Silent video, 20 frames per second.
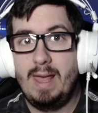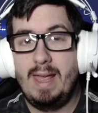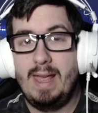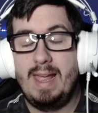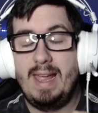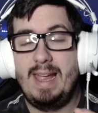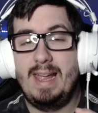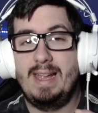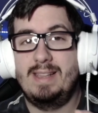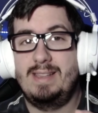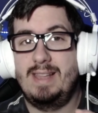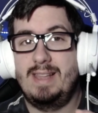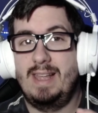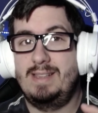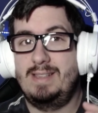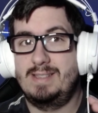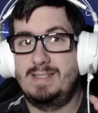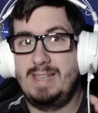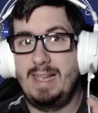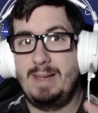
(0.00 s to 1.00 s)
And at
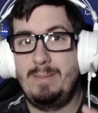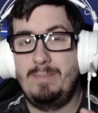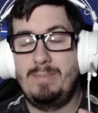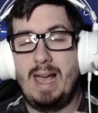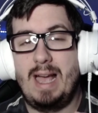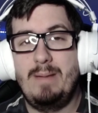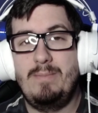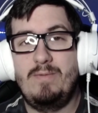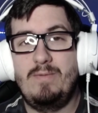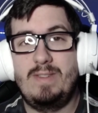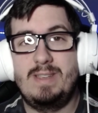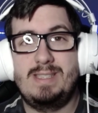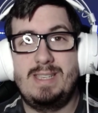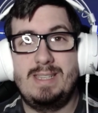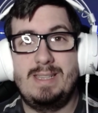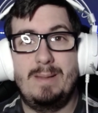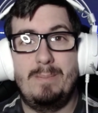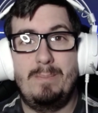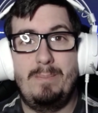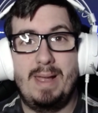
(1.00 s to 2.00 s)
the same time, we see
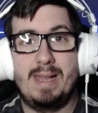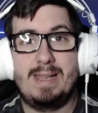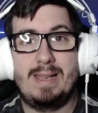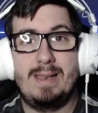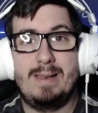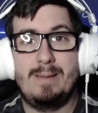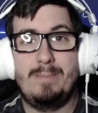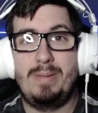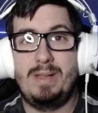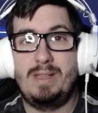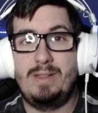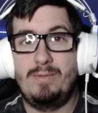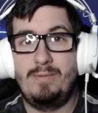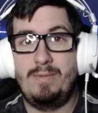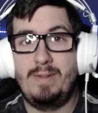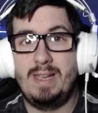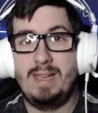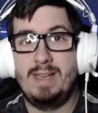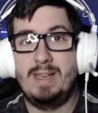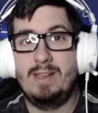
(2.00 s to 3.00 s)
the battle
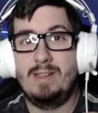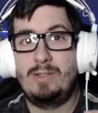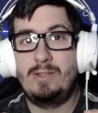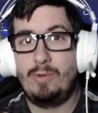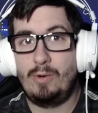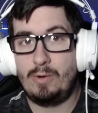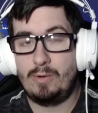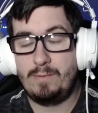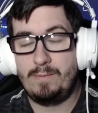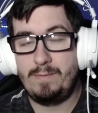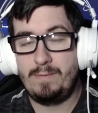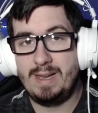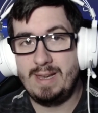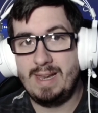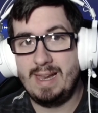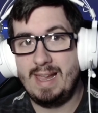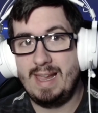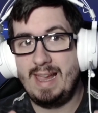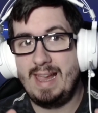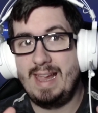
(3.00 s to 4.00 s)
between
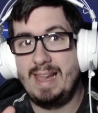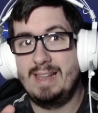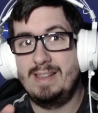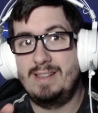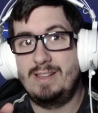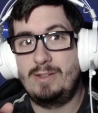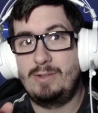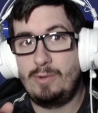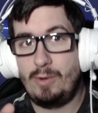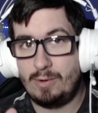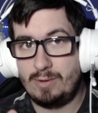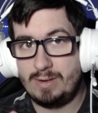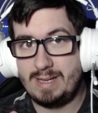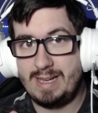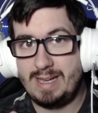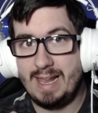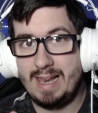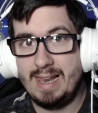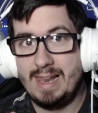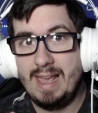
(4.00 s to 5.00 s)
Thorfinn and
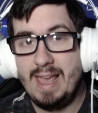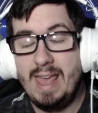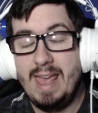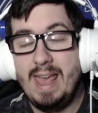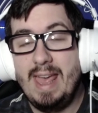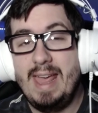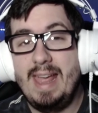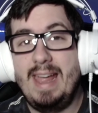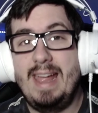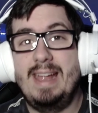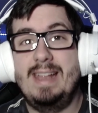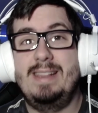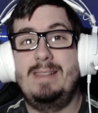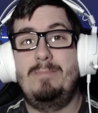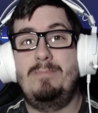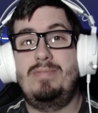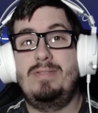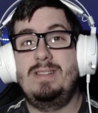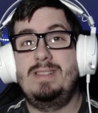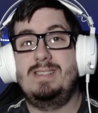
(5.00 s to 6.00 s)
Thorkell
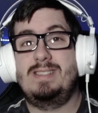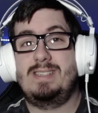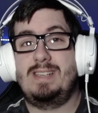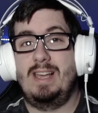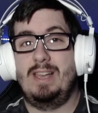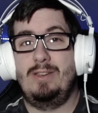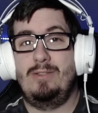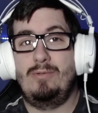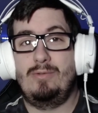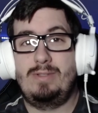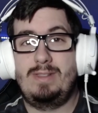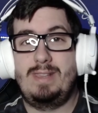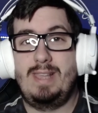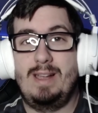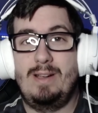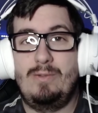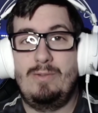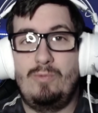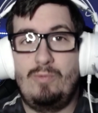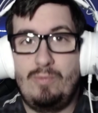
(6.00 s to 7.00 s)
and Prince
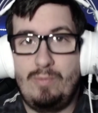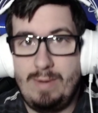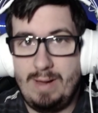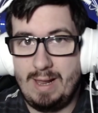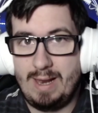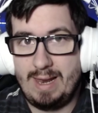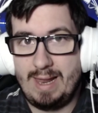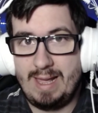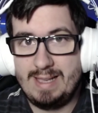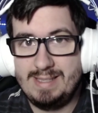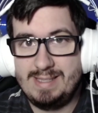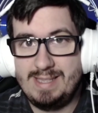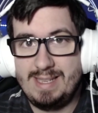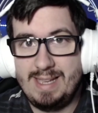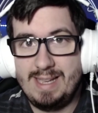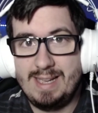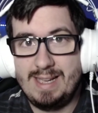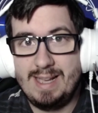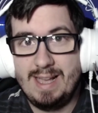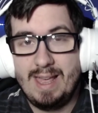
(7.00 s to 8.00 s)
Canute
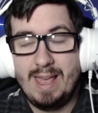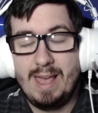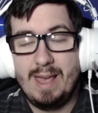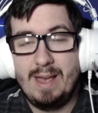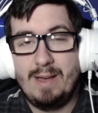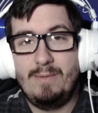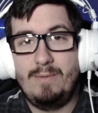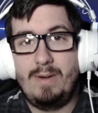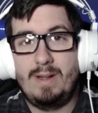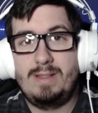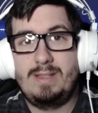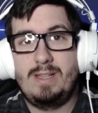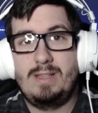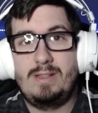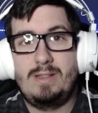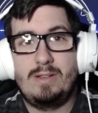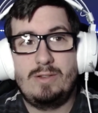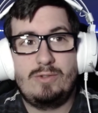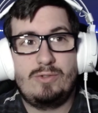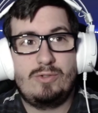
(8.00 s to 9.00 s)
realizing what it
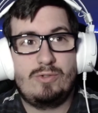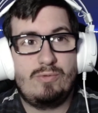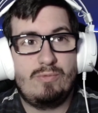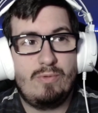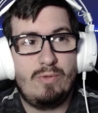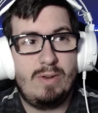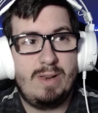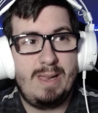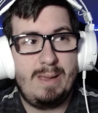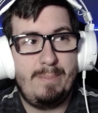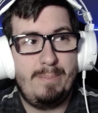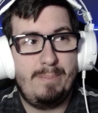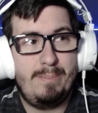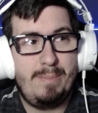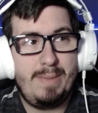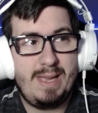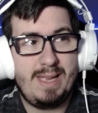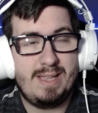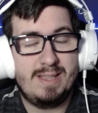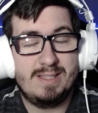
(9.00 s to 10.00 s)
truly
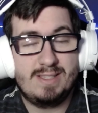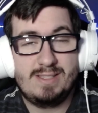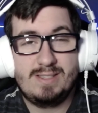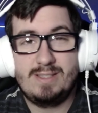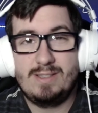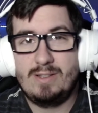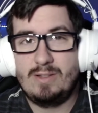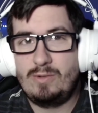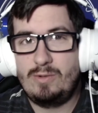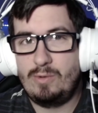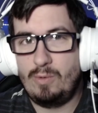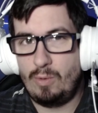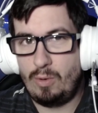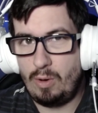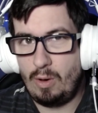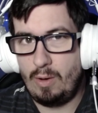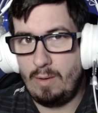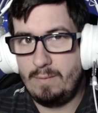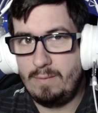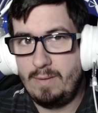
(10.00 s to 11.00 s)
means to
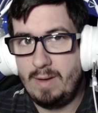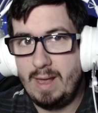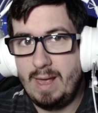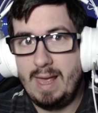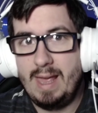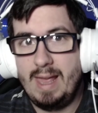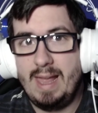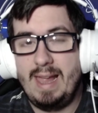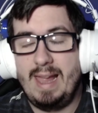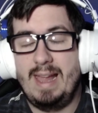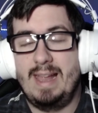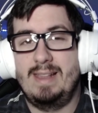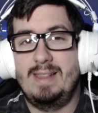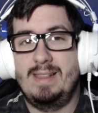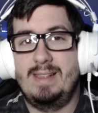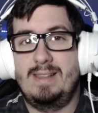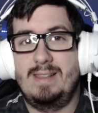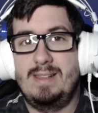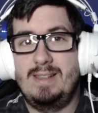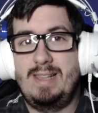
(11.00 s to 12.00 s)
love.
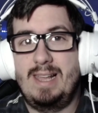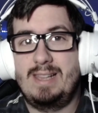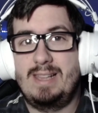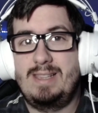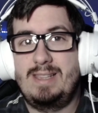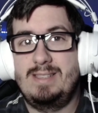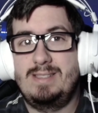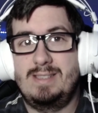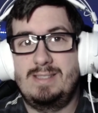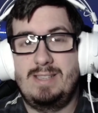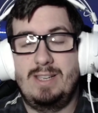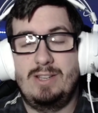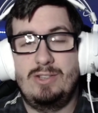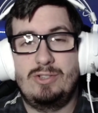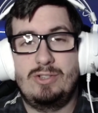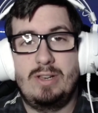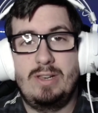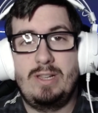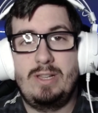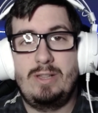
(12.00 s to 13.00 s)
And that is
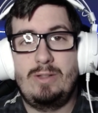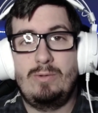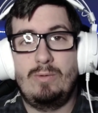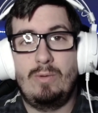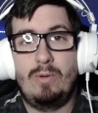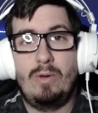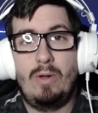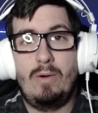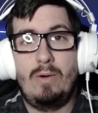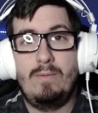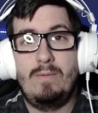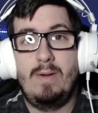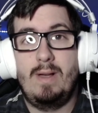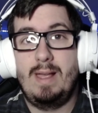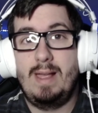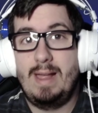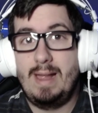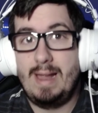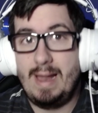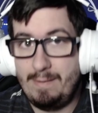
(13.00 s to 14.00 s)
essentially to love
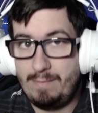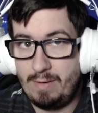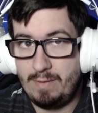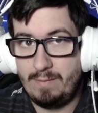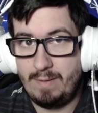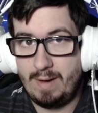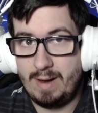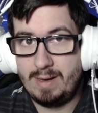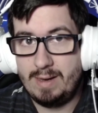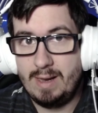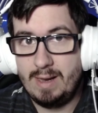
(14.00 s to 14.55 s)
everyone,